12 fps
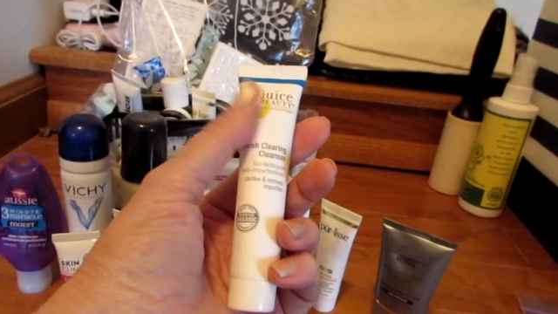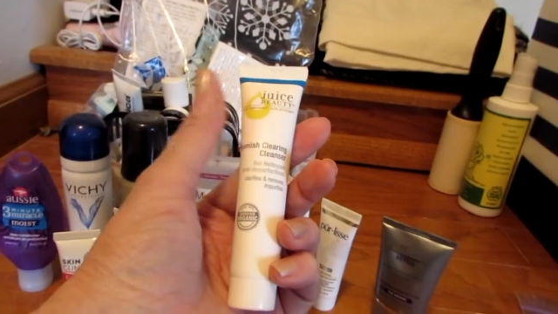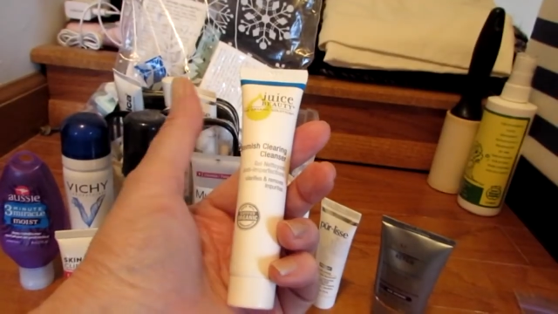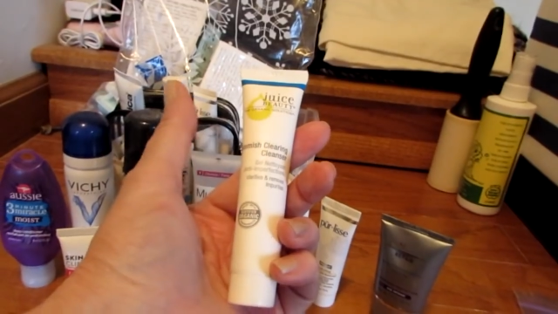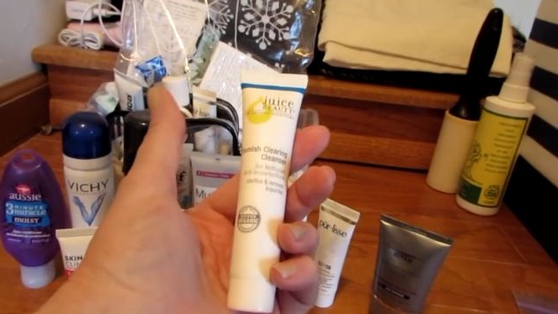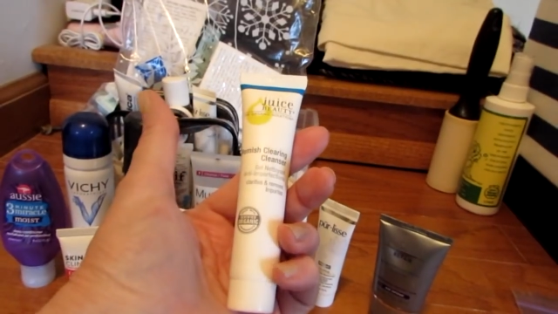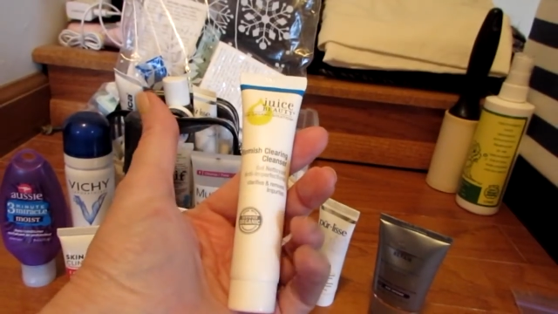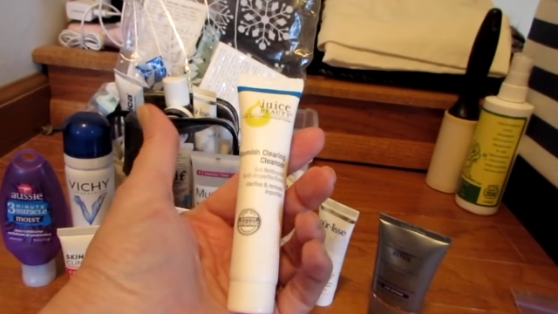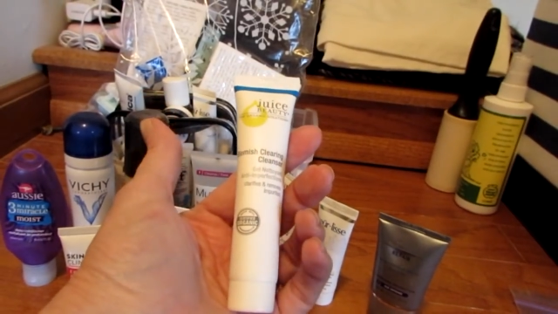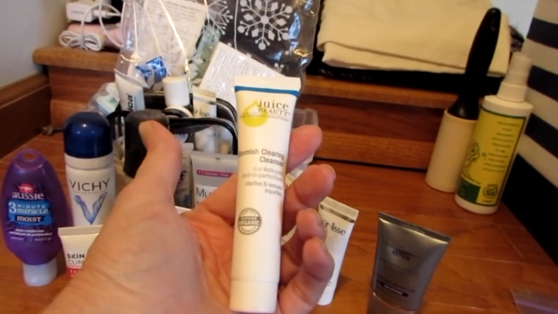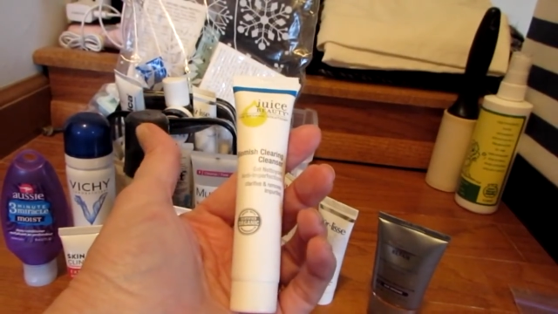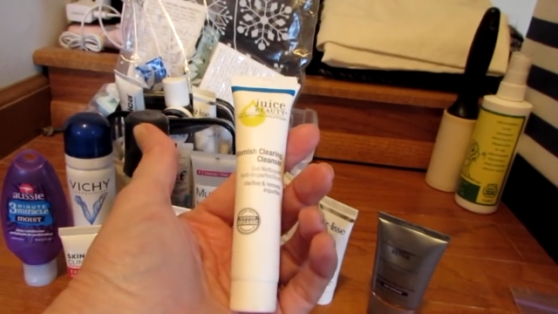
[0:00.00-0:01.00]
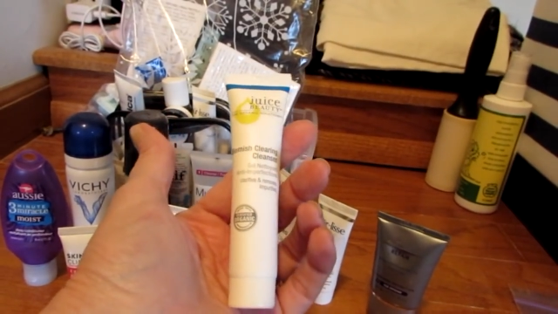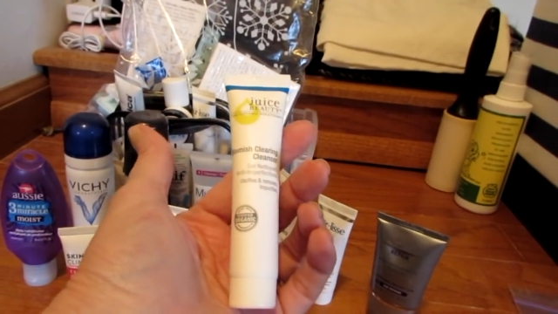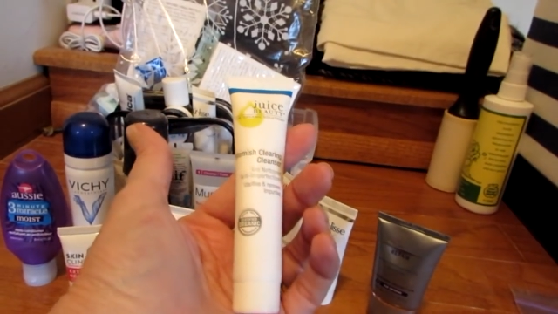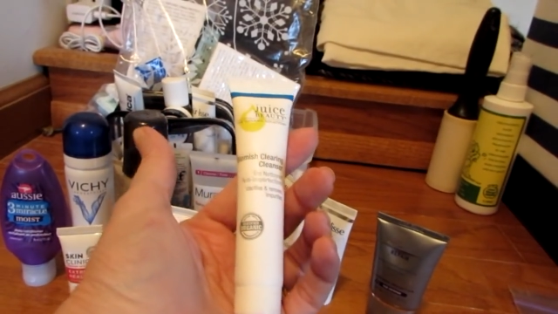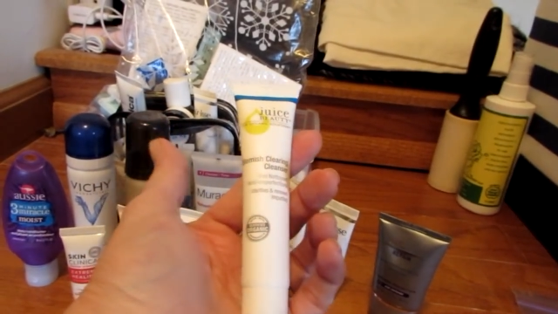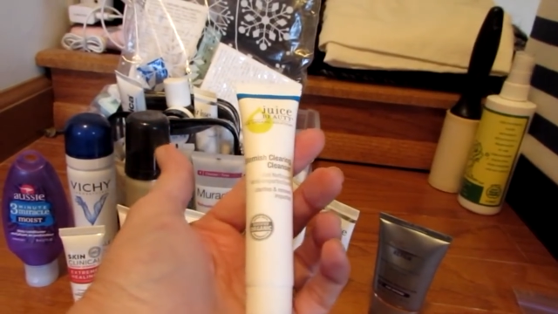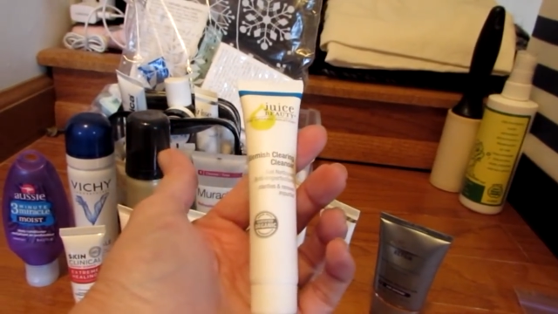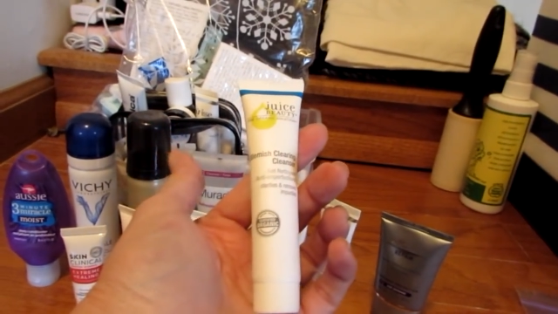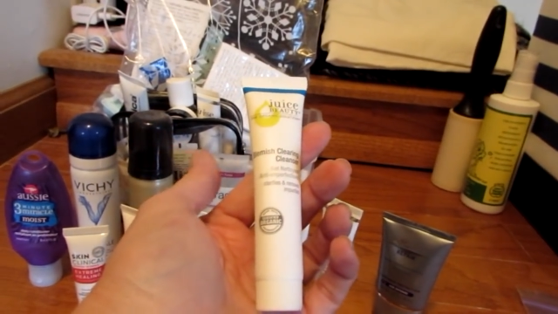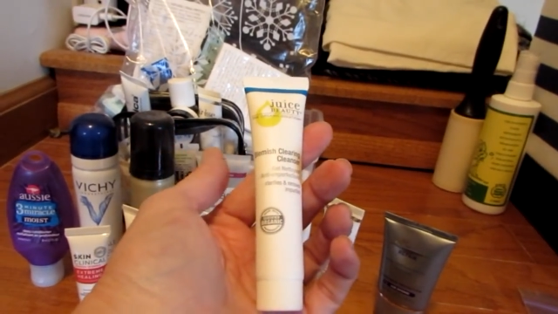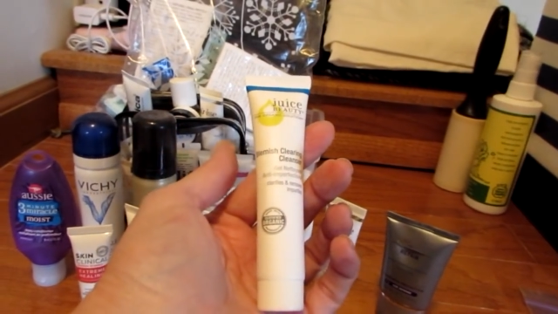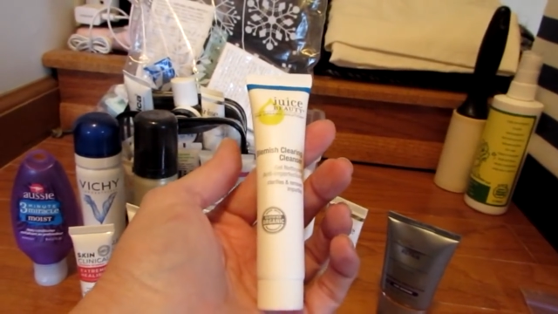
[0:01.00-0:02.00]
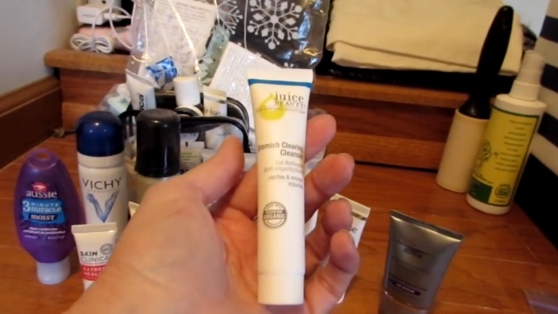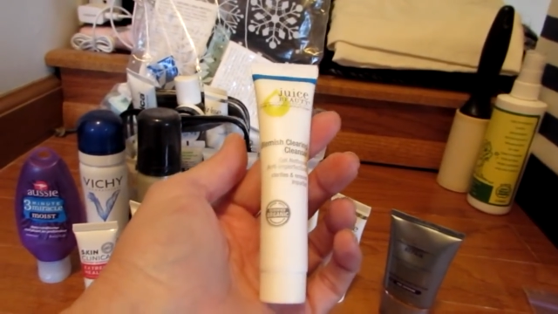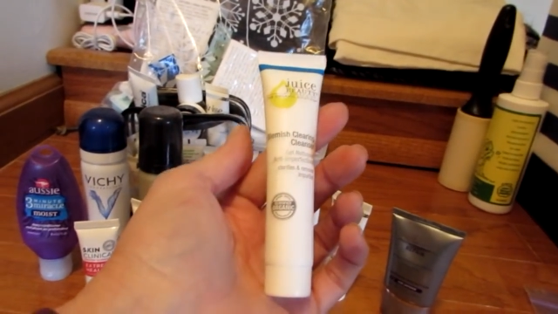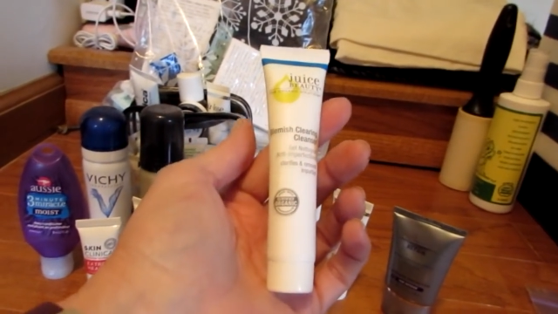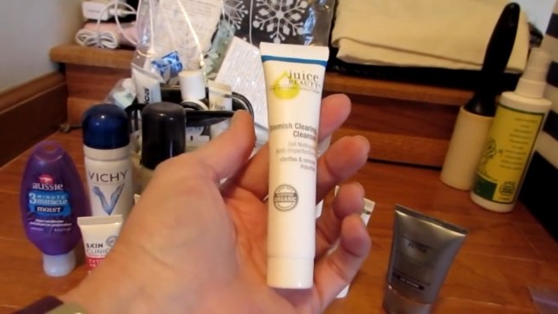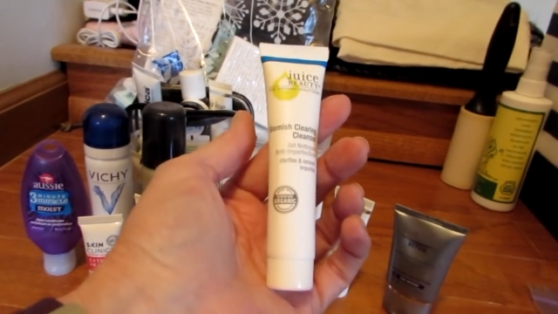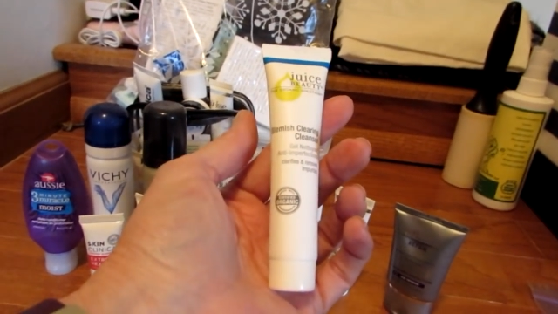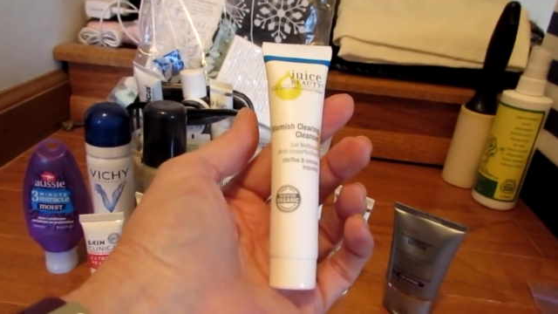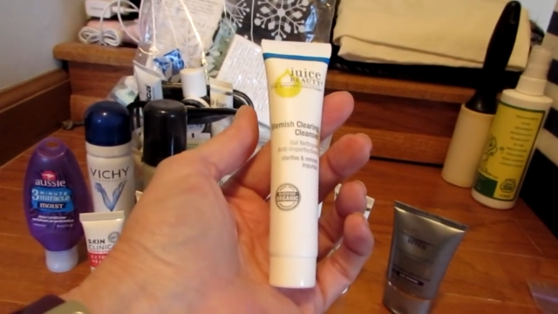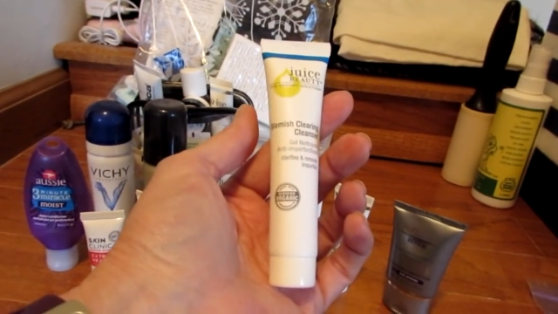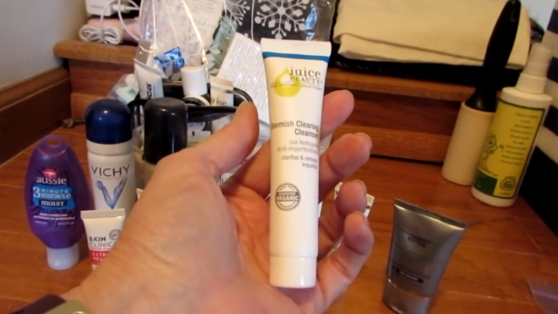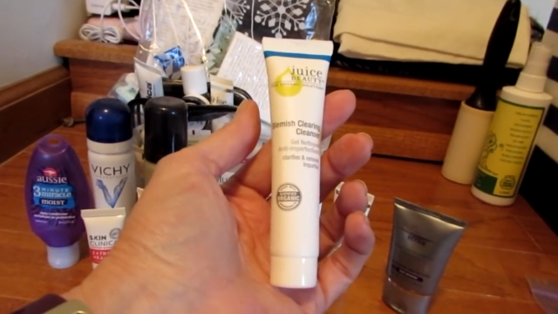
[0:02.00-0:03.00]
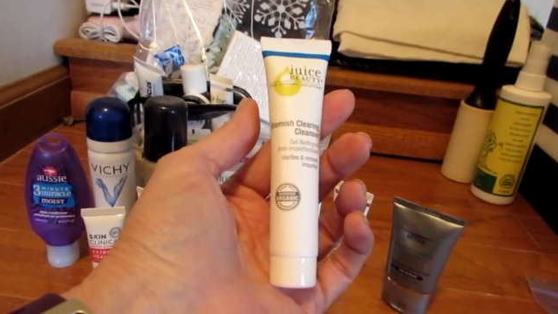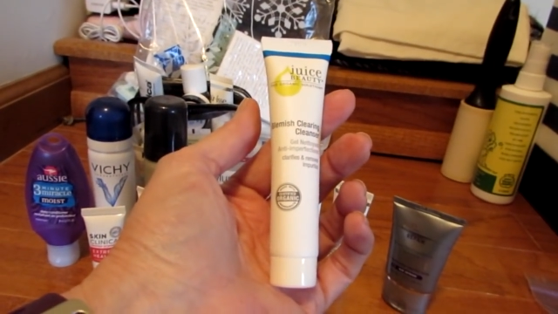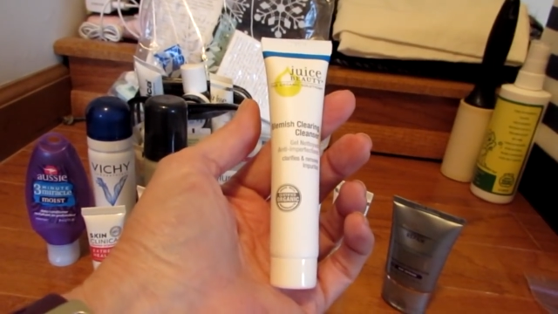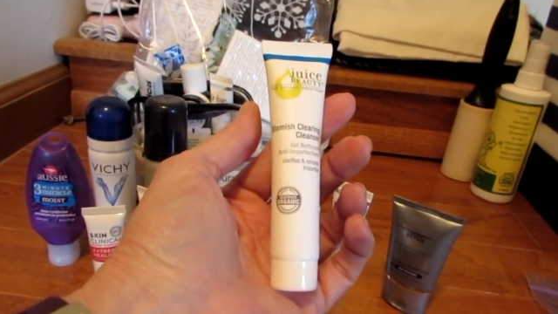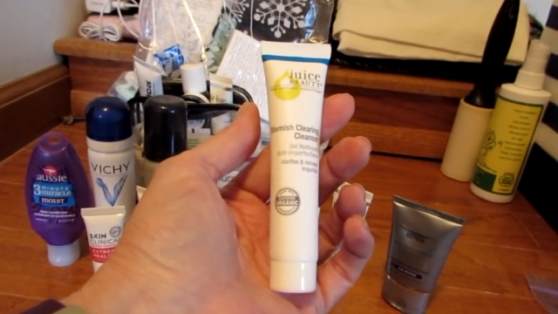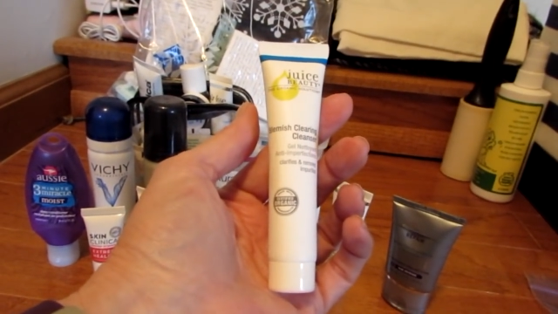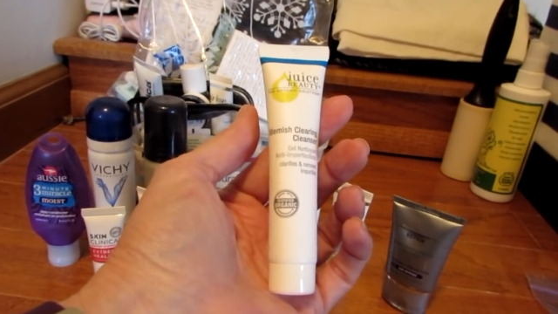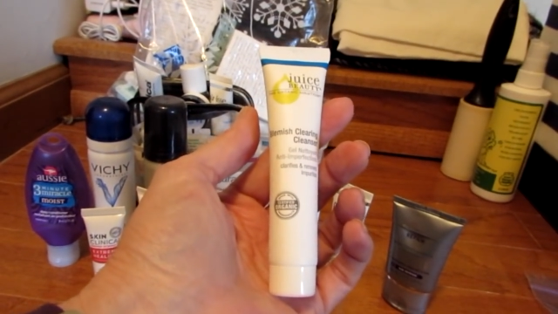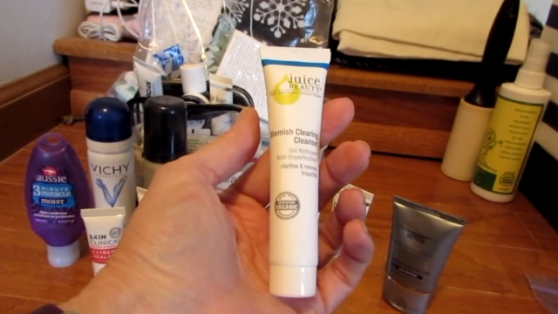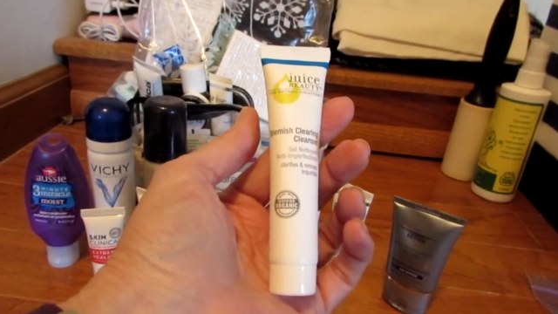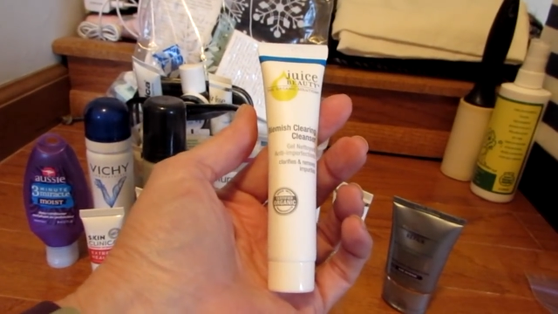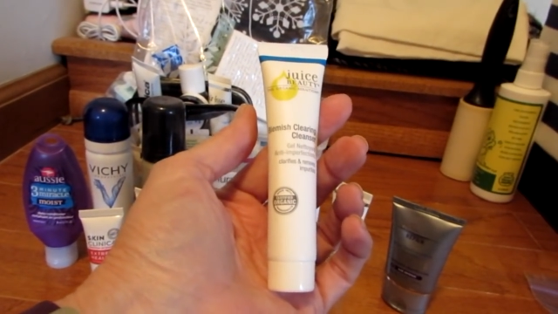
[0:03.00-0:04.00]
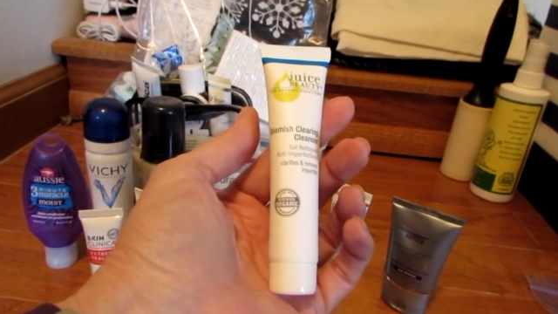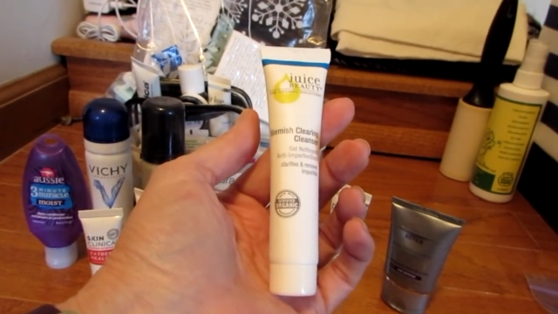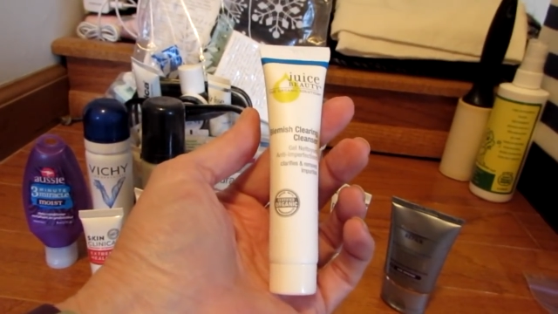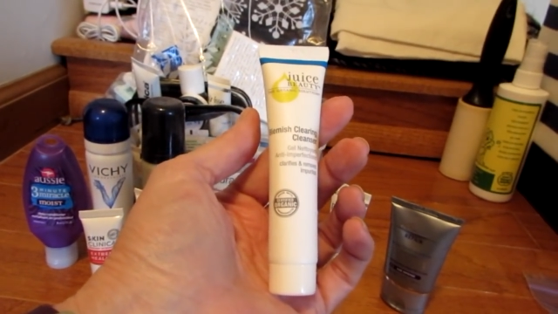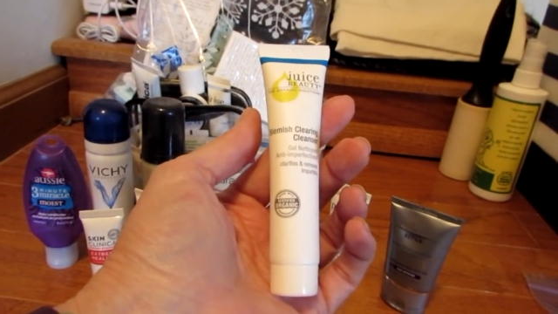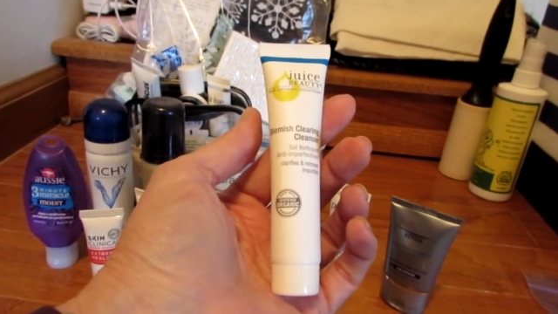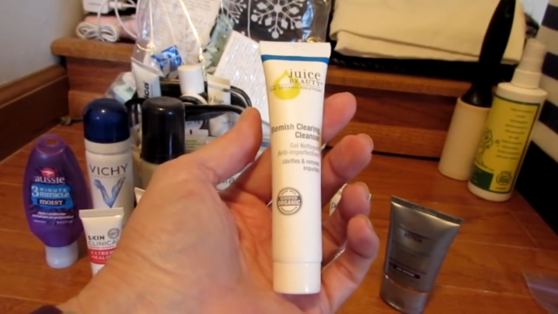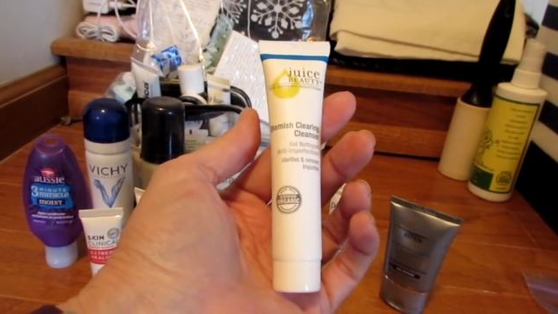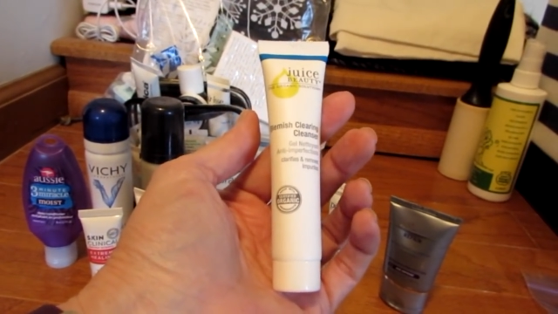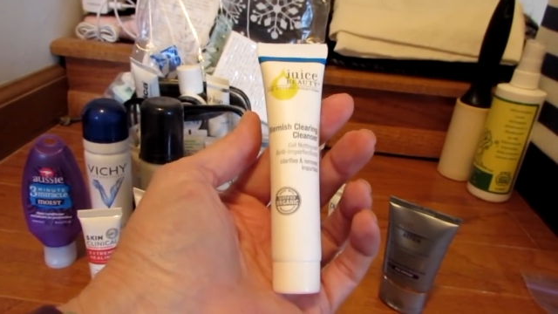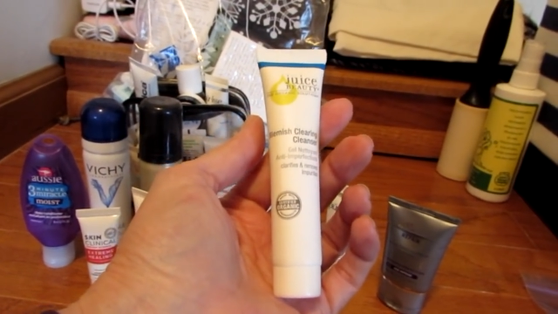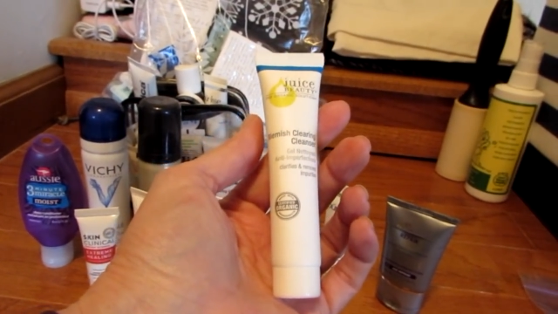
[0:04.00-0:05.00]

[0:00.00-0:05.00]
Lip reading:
No face is visible, so there are no lips to read.